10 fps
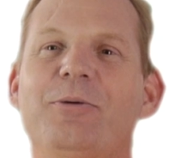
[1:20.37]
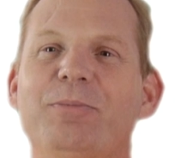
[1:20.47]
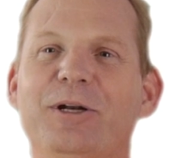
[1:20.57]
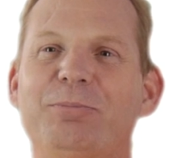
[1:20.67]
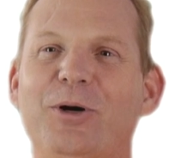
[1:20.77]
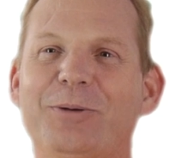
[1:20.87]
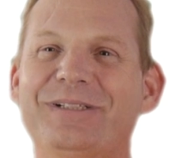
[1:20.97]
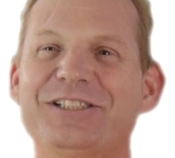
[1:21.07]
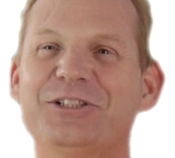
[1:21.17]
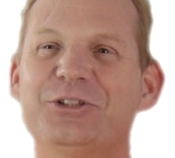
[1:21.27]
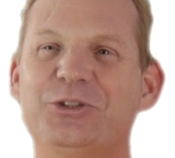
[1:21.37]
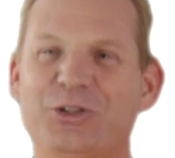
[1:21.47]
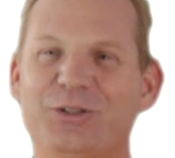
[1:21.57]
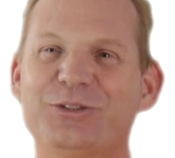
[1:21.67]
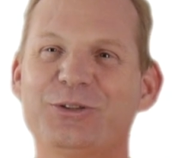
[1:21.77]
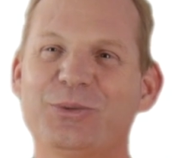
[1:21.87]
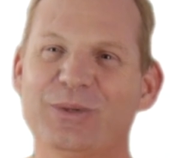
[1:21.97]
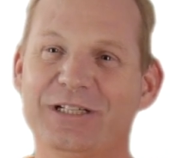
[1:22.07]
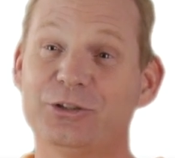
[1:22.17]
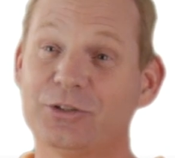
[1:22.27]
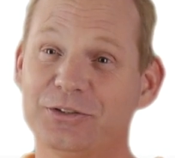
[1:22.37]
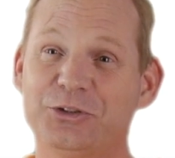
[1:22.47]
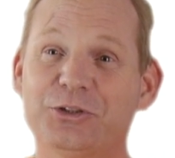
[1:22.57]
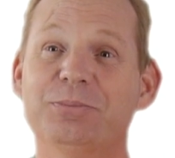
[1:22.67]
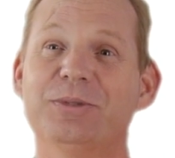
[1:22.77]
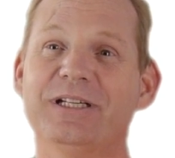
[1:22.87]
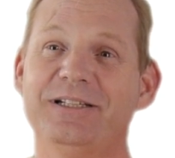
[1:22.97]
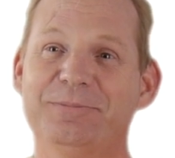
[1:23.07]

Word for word: Men of Purpose is church the way church should be.